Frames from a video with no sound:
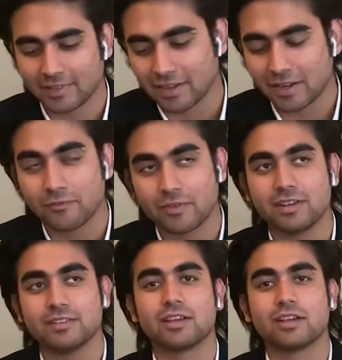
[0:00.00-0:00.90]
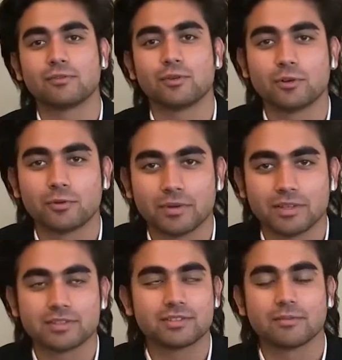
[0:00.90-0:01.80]
and I'm very thankful to
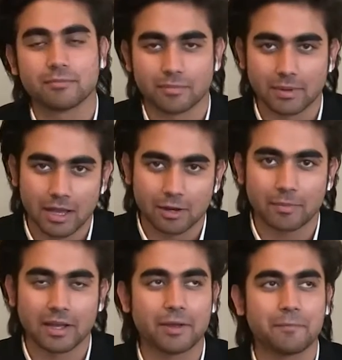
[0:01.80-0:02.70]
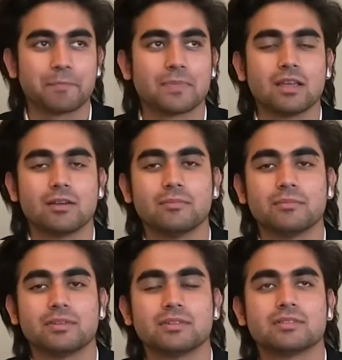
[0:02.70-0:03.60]
Miss Mac ma'am,
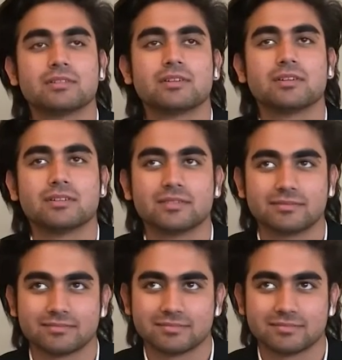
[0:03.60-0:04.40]
Mr.